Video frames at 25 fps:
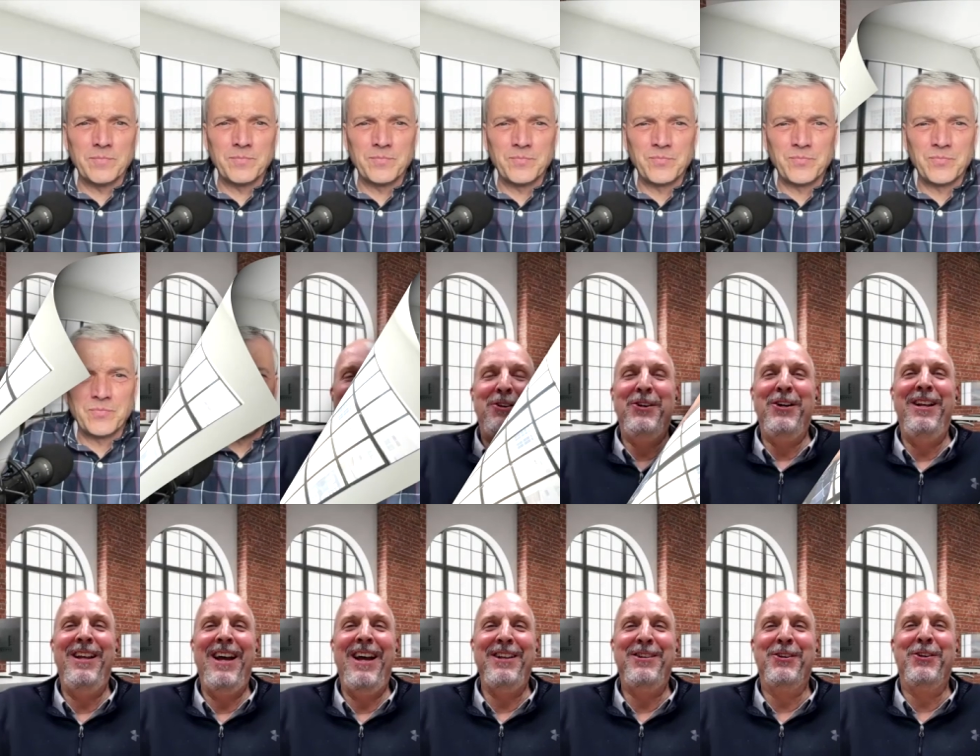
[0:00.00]
That's a good.
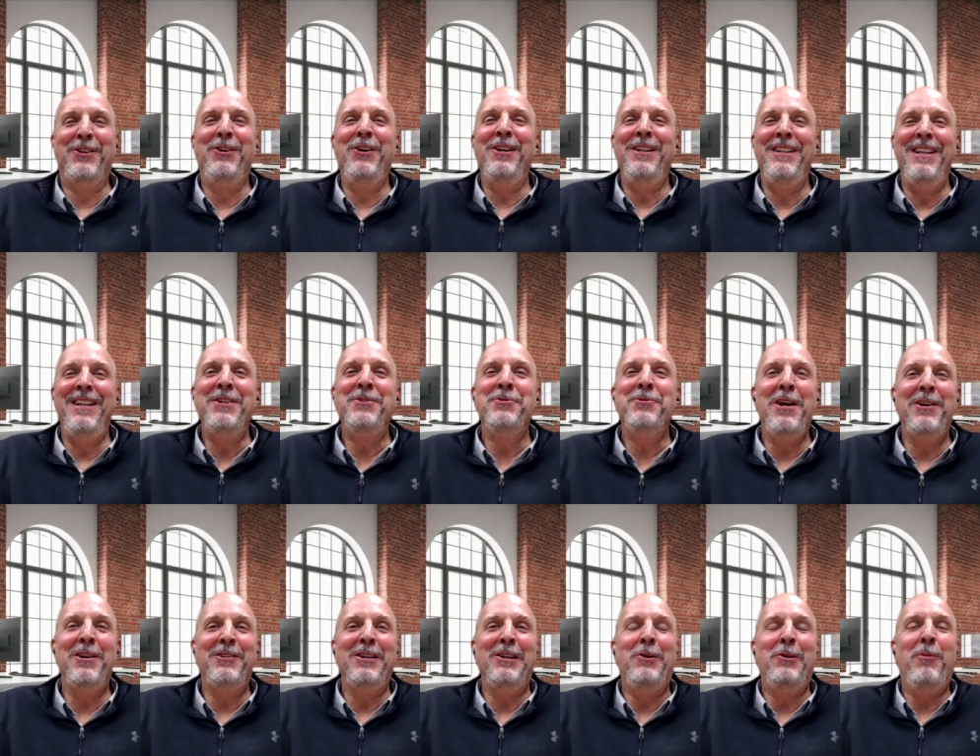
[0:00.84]
That's a good and
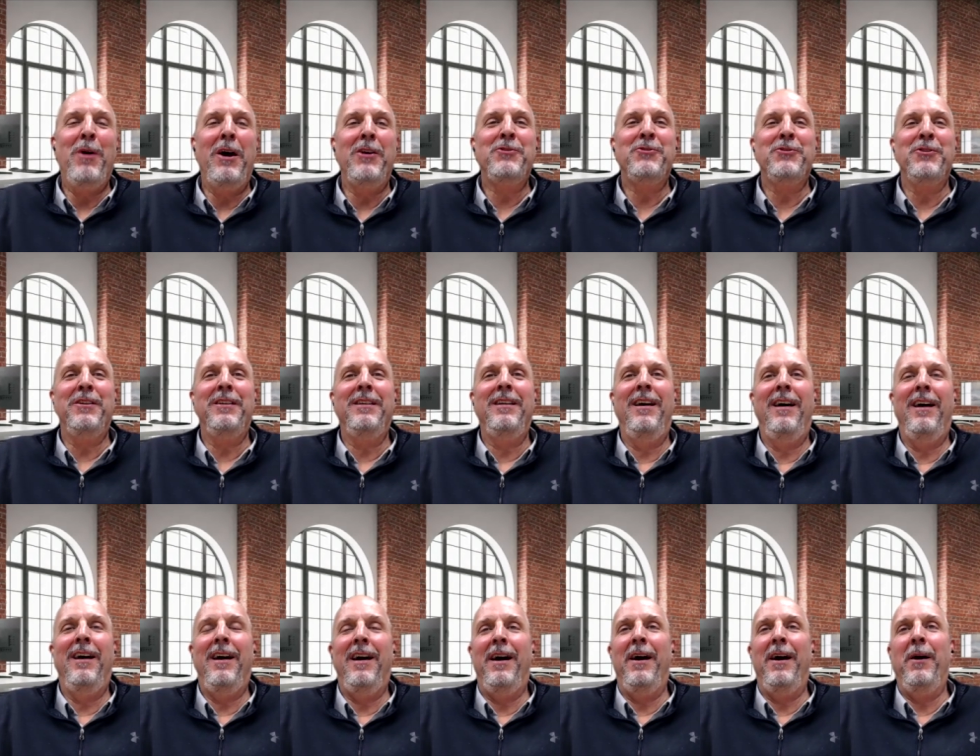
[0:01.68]
interesting question.
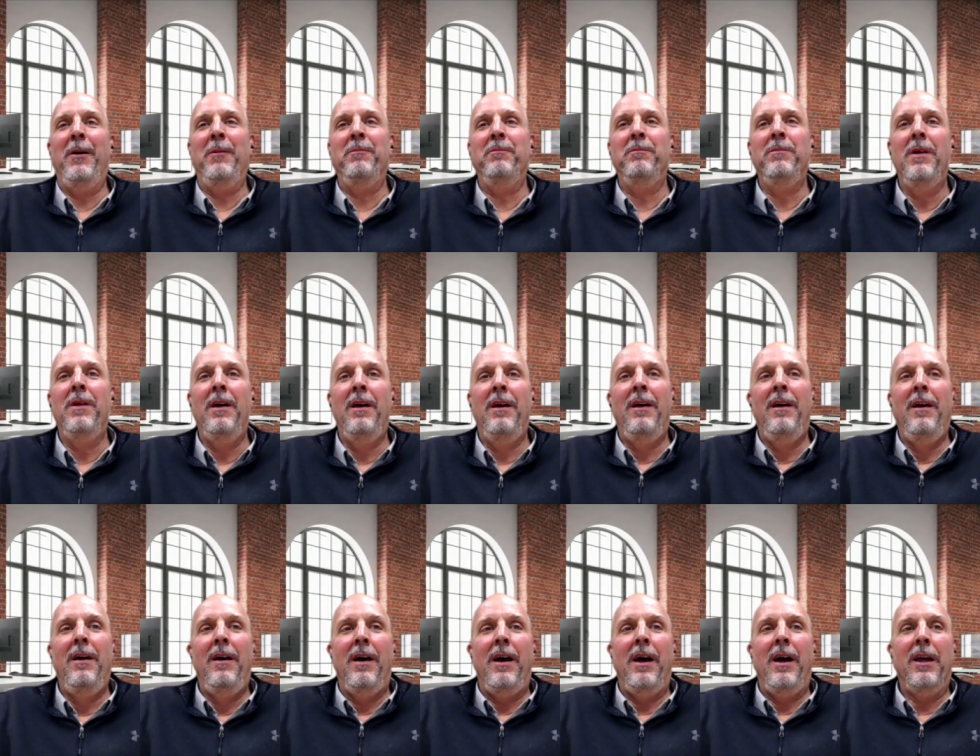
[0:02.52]
Um,
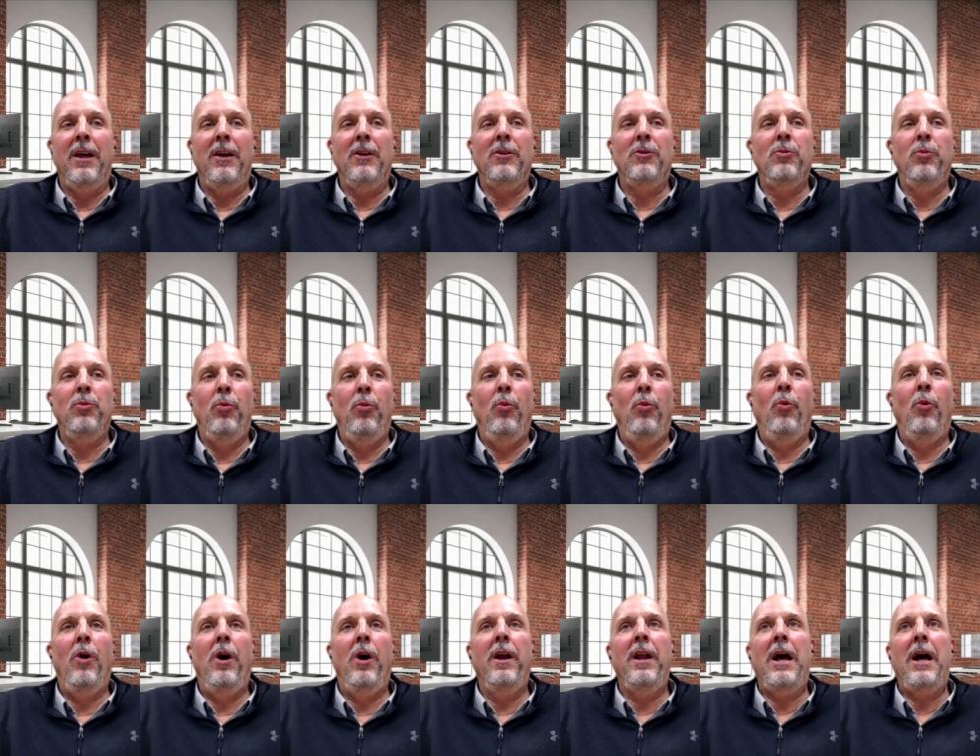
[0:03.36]
I guess
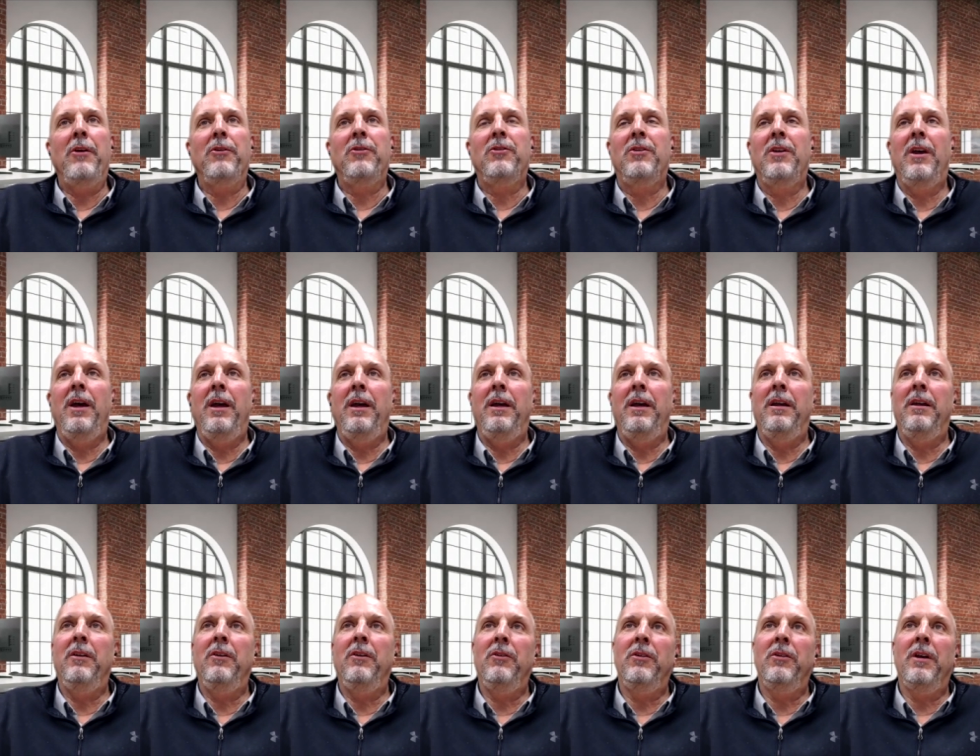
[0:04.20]
one I'll say
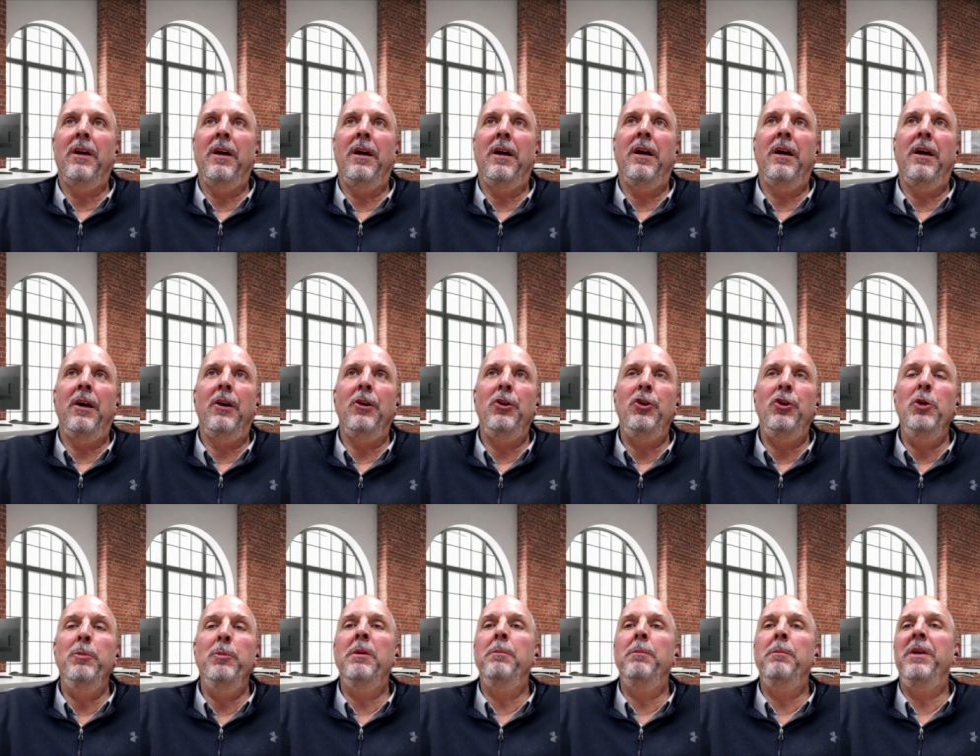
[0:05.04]
is uh,
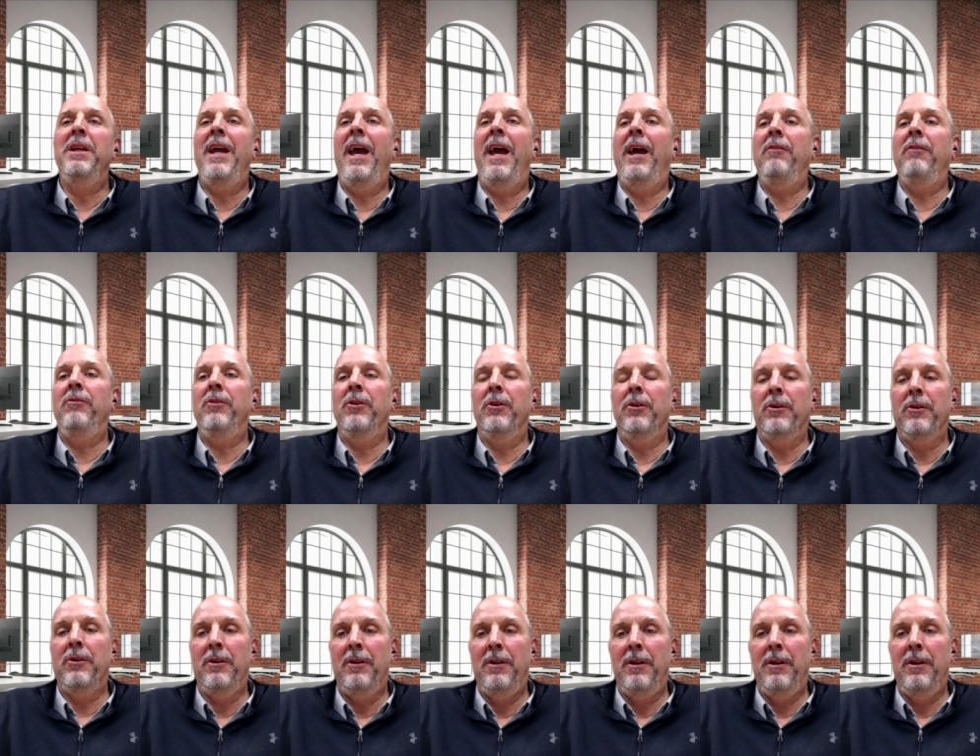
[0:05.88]
human behavior.